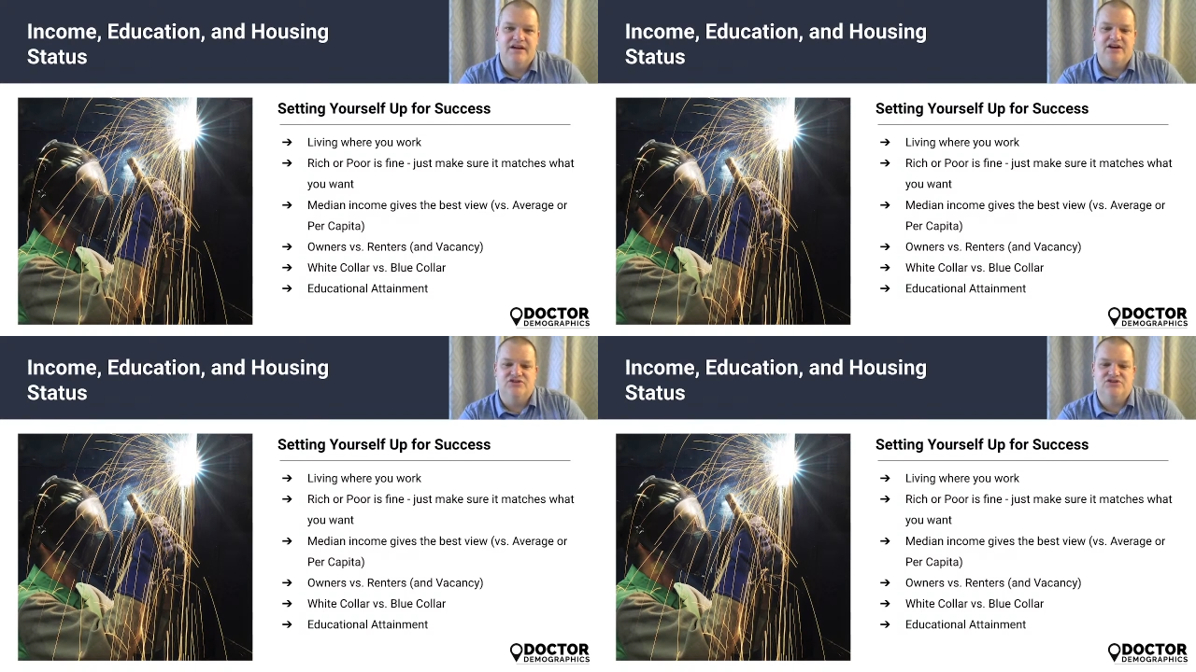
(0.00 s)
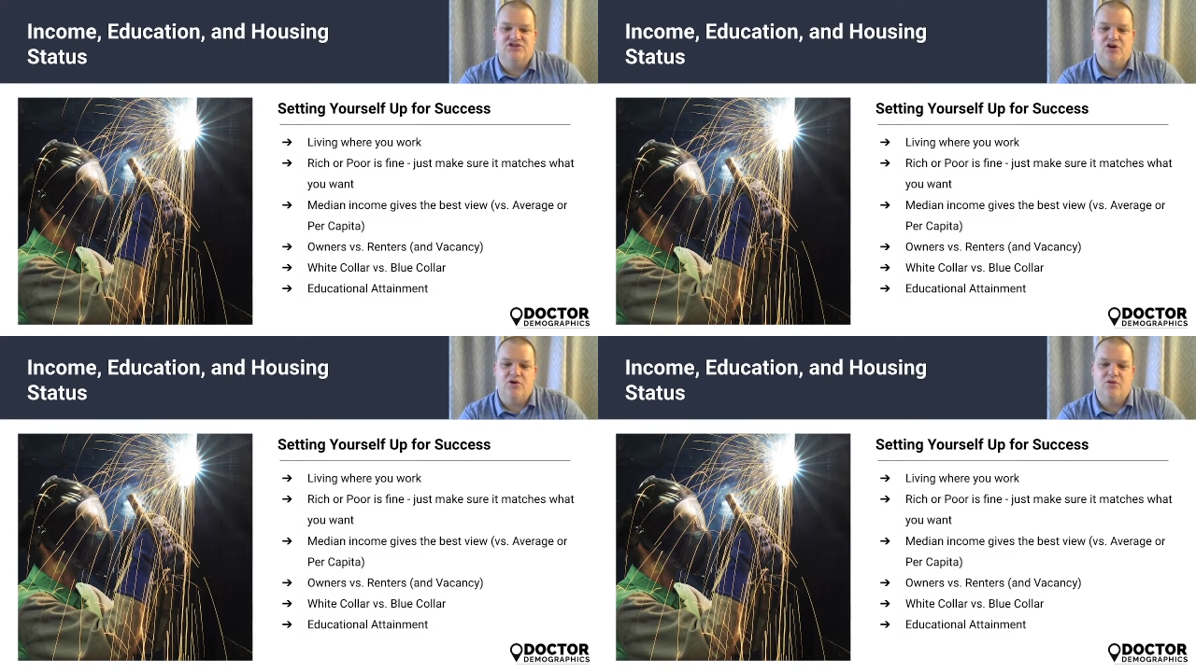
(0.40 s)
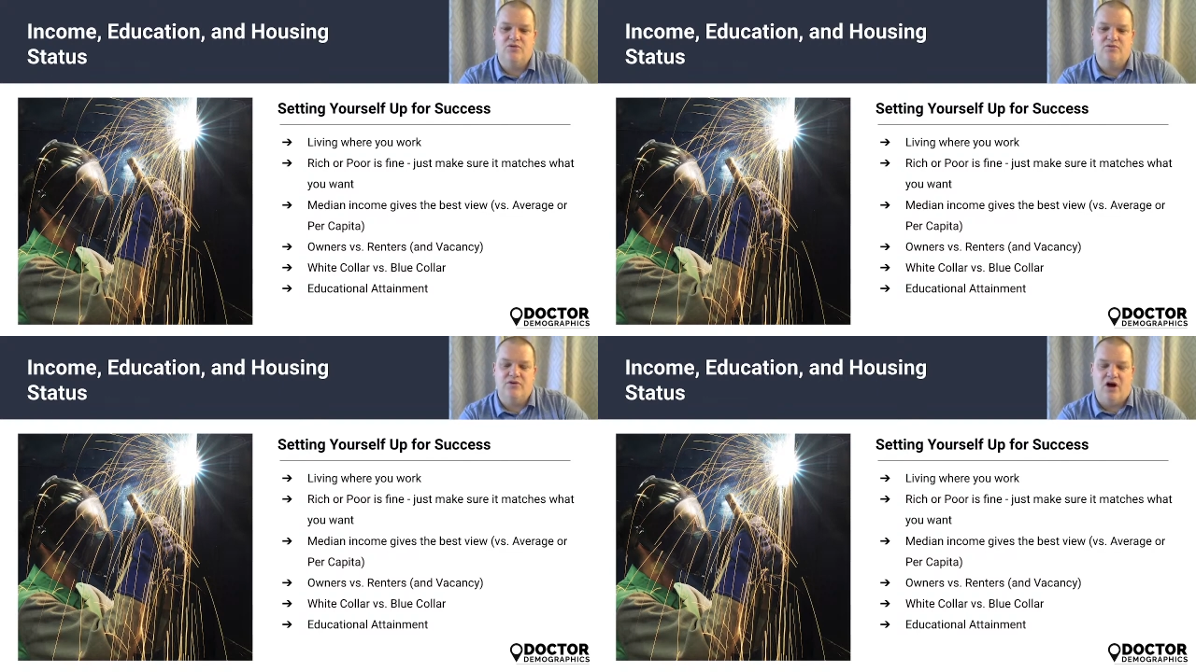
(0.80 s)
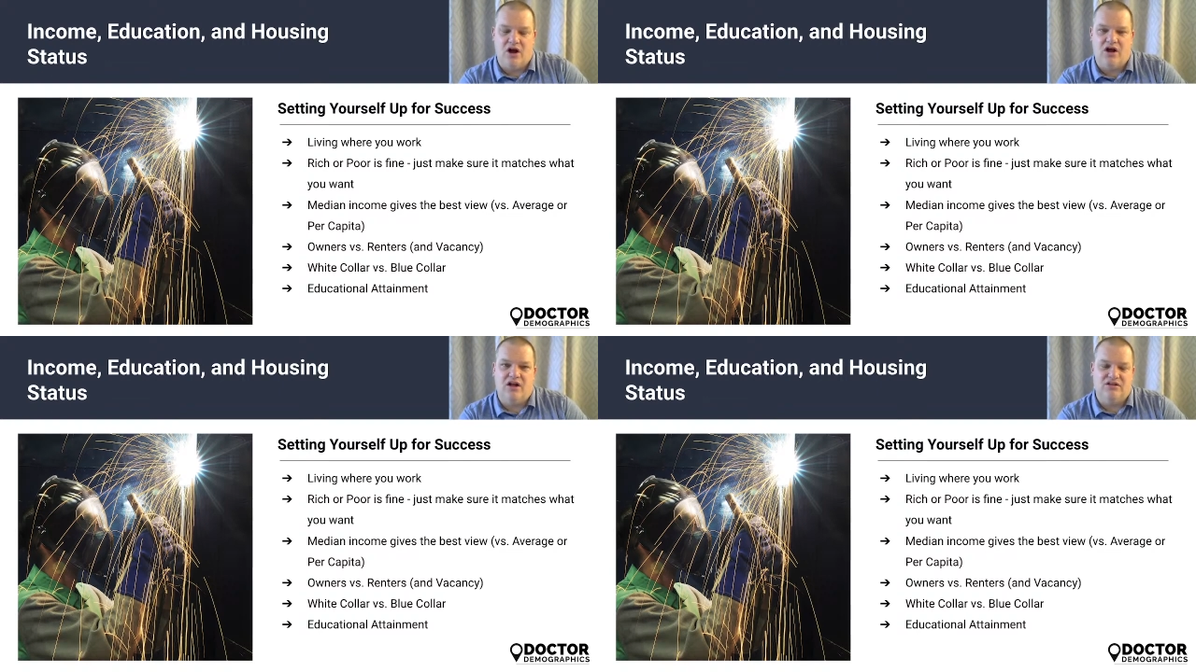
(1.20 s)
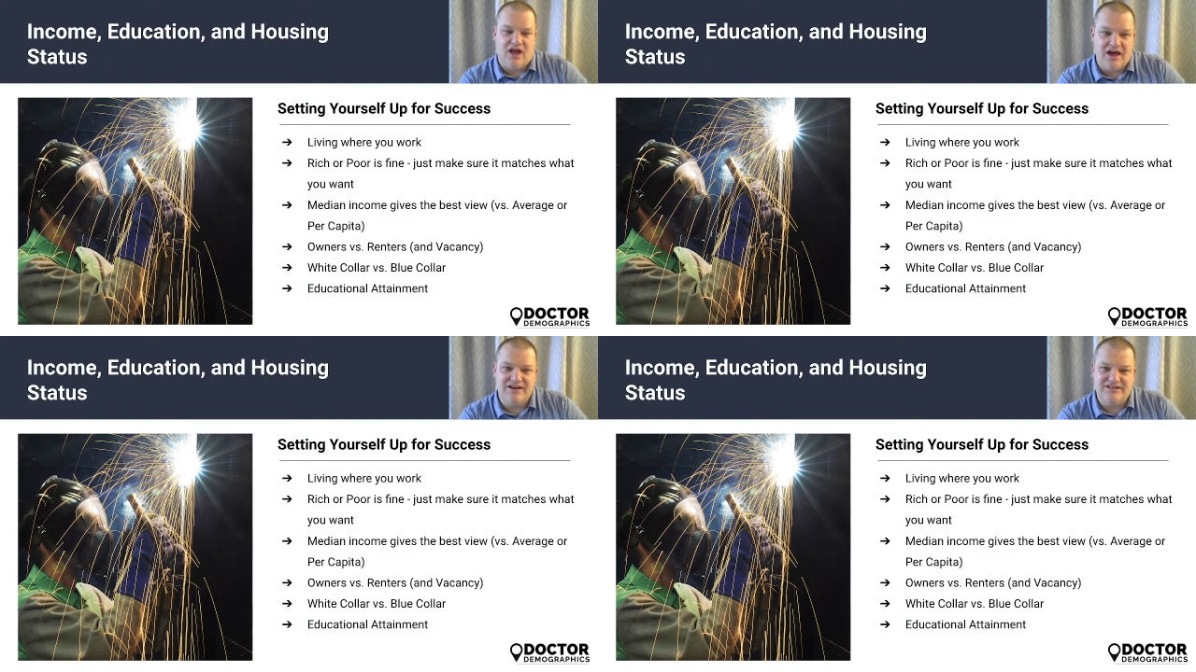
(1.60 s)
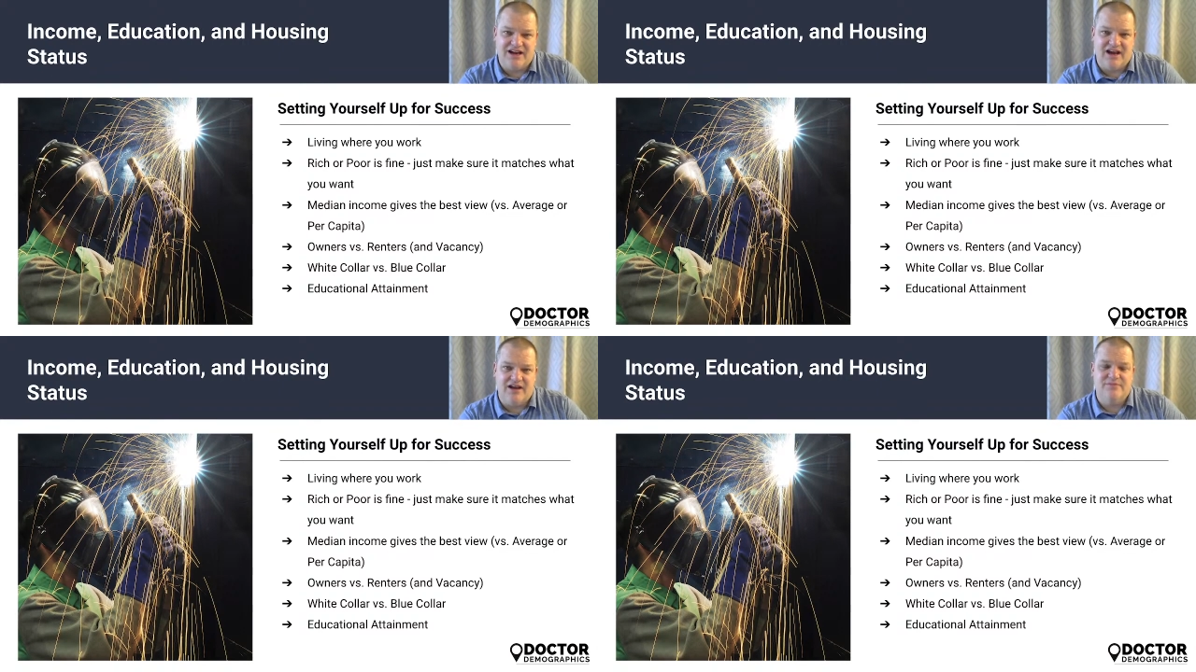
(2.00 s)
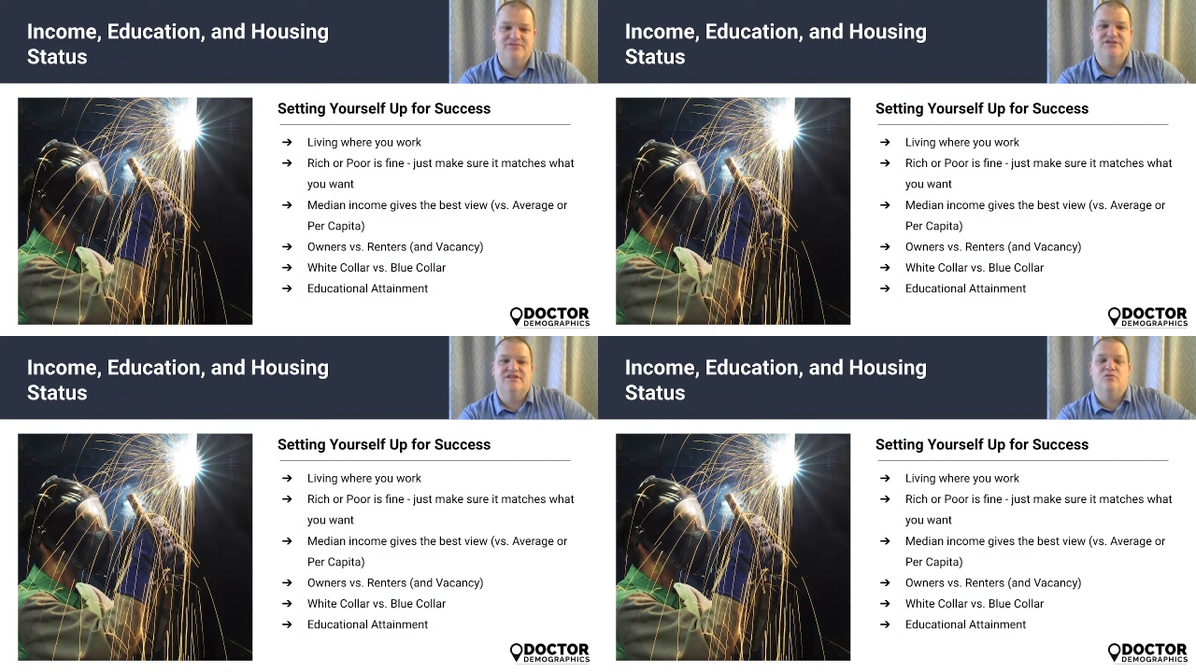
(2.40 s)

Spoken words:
And so a lot of times